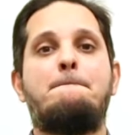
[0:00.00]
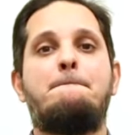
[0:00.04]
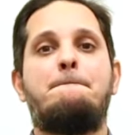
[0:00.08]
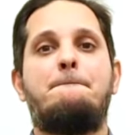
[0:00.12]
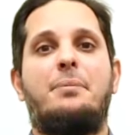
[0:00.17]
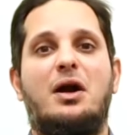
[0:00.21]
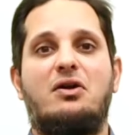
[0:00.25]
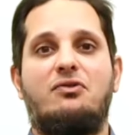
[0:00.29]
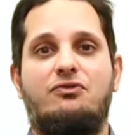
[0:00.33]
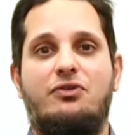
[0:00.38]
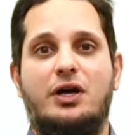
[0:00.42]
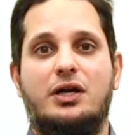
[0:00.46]

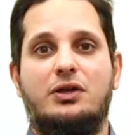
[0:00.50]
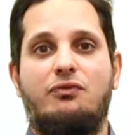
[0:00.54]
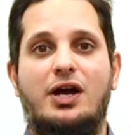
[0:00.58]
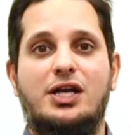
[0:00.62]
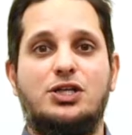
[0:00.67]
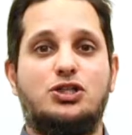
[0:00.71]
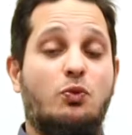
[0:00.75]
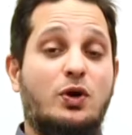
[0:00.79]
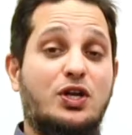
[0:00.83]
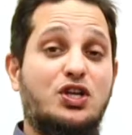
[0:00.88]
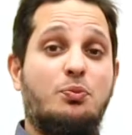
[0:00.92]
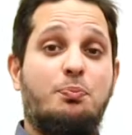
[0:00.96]
Perfect, right?
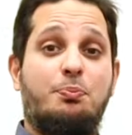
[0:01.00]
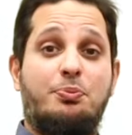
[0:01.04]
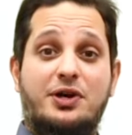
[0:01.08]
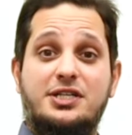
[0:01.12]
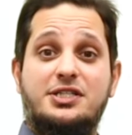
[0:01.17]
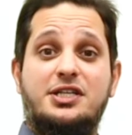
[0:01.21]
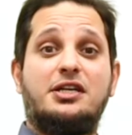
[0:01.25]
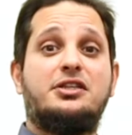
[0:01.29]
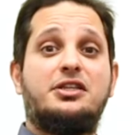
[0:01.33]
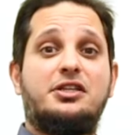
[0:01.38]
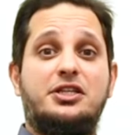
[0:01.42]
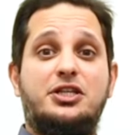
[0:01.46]
So when you
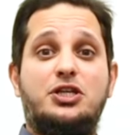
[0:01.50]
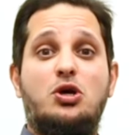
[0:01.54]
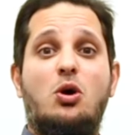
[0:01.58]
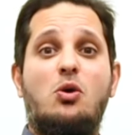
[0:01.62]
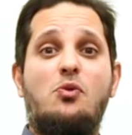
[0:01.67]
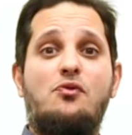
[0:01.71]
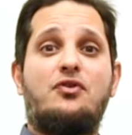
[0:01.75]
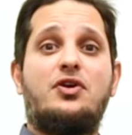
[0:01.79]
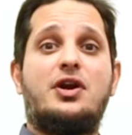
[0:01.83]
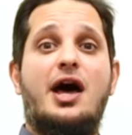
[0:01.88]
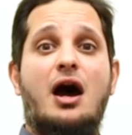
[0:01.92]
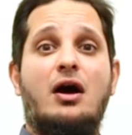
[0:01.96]
present the
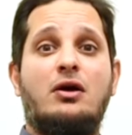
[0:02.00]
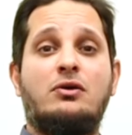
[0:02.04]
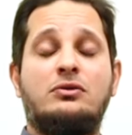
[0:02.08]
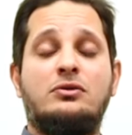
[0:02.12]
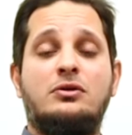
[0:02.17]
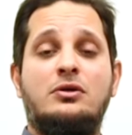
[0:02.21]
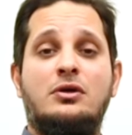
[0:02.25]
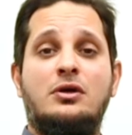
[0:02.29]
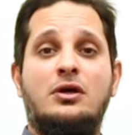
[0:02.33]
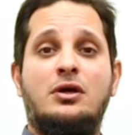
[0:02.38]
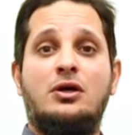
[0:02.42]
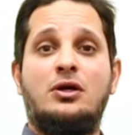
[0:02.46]
offer now,
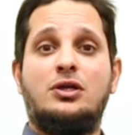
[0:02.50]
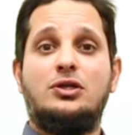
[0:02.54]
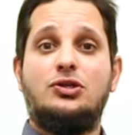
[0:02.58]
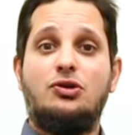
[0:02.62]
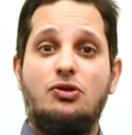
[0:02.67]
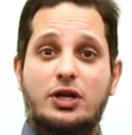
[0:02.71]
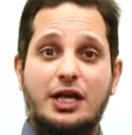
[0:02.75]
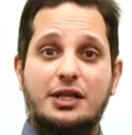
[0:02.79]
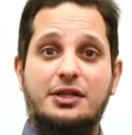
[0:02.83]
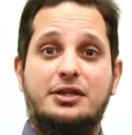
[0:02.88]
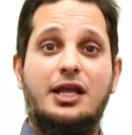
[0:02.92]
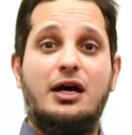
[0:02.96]
you
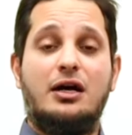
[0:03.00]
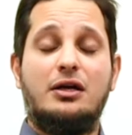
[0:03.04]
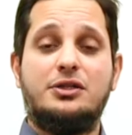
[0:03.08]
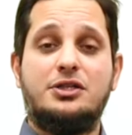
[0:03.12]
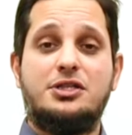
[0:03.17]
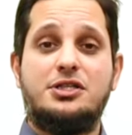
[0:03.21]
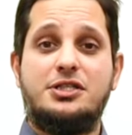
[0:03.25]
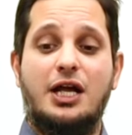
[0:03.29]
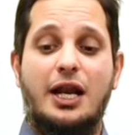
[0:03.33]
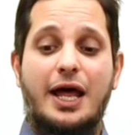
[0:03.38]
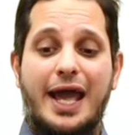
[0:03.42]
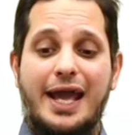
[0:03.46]
can tell the
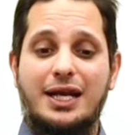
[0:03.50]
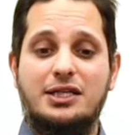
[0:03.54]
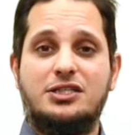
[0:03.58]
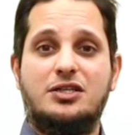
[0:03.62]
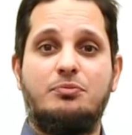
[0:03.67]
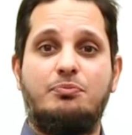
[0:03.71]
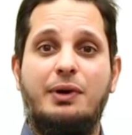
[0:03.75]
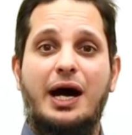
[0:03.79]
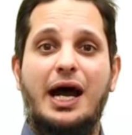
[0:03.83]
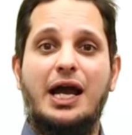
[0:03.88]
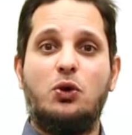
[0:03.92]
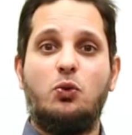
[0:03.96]
seller, hey,
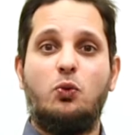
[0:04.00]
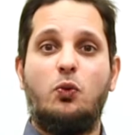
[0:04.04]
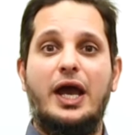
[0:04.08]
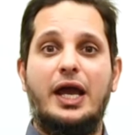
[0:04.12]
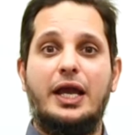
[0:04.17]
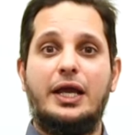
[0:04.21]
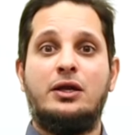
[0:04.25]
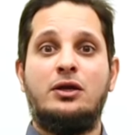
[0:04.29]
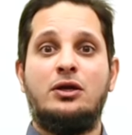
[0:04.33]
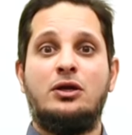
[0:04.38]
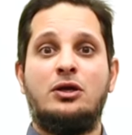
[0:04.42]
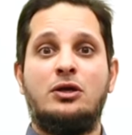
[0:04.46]
listen, by the
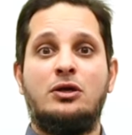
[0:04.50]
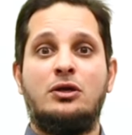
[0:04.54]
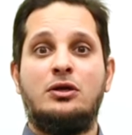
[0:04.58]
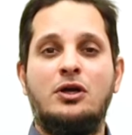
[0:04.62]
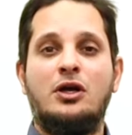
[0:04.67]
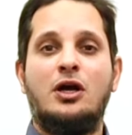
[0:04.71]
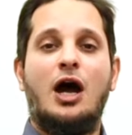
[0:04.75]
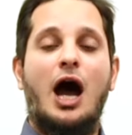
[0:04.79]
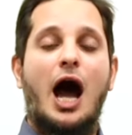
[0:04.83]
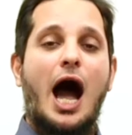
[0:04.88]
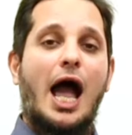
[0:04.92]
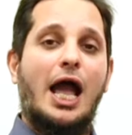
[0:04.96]
way,
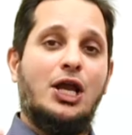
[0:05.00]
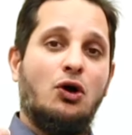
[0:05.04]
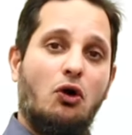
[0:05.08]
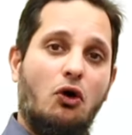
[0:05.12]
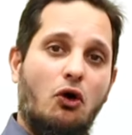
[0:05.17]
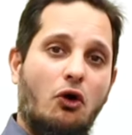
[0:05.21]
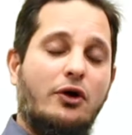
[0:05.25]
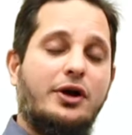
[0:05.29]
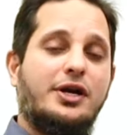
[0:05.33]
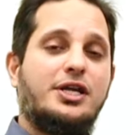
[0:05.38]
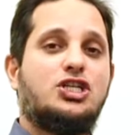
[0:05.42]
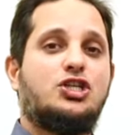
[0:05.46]
I
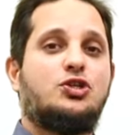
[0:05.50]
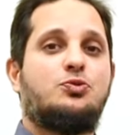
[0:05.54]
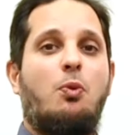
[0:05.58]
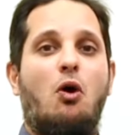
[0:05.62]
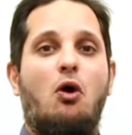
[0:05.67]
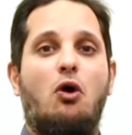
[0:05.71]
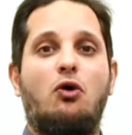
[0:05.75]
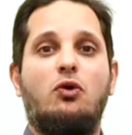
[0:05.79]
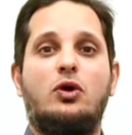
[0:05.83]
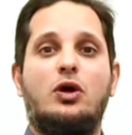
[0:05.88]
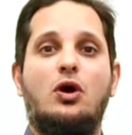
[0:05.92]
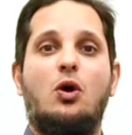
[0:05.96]
already
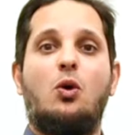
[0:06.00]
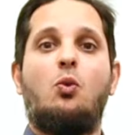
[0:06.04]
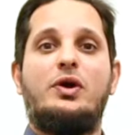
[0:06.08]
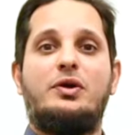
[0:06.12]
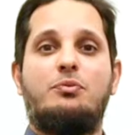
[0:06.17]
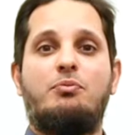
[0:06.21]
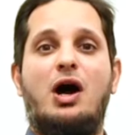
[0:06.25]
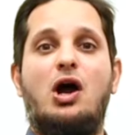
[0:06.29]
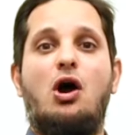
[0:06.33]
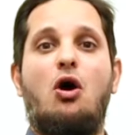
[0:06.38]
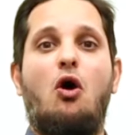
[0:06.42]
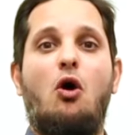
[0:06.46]
spoke
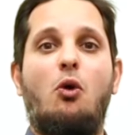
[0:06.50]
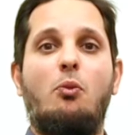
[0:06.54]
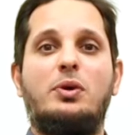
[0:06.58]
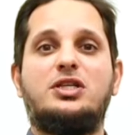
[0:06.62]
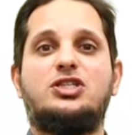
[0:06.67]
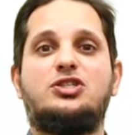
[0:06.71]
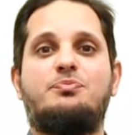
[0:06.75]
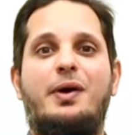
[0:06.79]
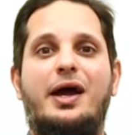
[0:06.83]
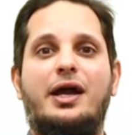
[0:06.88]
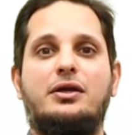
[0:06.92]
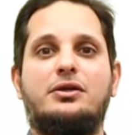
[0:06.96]
with my home
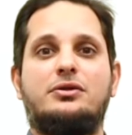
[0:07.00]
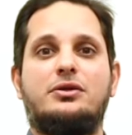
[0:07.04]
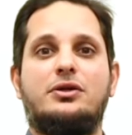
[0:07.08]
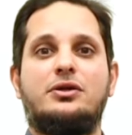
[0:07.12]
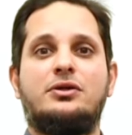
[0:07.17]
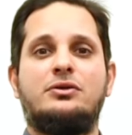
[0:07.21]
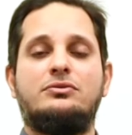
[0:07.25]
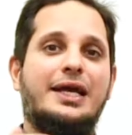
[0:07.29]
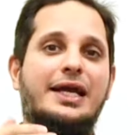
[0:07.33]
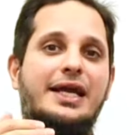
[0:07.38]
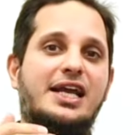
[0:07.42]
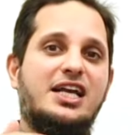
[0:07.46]

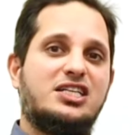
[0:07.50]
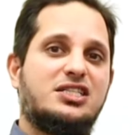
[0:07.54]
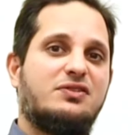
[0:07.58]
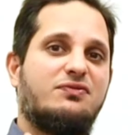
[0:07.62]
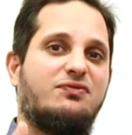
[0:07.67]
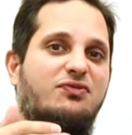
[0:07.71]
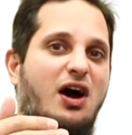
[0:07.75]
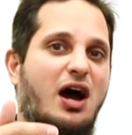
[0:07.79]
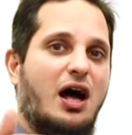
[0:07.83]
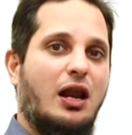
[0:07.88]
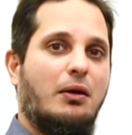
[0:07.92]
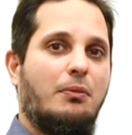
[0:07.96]
inspector. He's
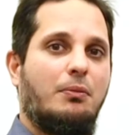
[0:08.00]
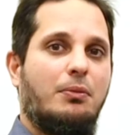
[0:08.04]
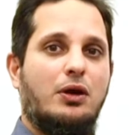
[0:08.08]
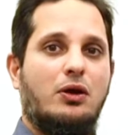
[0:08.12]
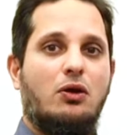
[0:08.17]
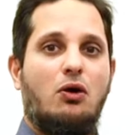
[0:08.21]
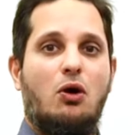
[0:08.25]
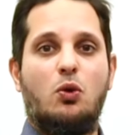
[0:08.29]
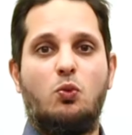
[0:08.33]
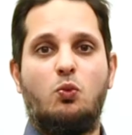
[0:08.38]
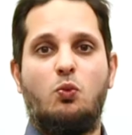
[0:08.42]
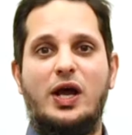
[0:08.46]

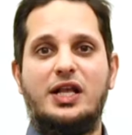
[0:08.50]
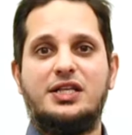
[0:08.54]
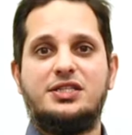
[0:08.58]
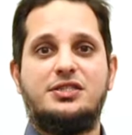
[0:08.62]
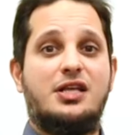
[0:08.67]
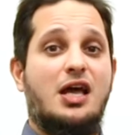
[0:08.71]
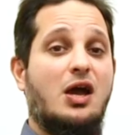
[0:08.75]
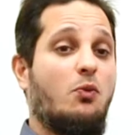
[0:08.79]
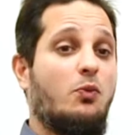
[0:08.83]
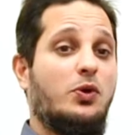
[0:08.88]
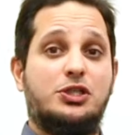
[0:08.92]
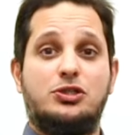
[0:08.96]
available on
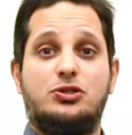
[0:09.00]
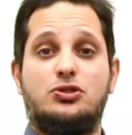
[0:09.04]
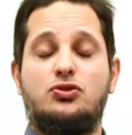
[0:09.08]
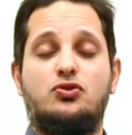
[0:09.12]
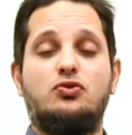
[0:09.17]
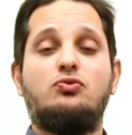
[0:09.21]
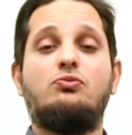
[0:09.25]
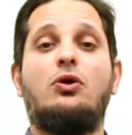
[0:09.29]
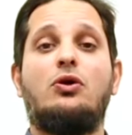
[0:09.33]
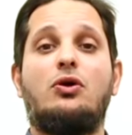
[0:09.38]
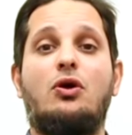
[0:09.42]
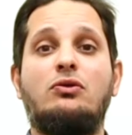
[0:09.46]
Wednesday, which is
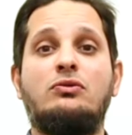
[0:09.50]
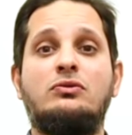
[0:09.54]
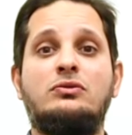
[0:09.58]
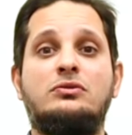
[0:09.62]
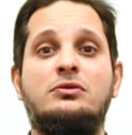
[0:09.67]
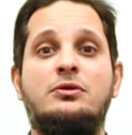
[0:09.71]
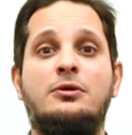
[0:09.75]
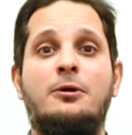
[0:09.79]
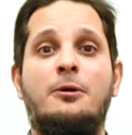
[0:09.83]
tomorrow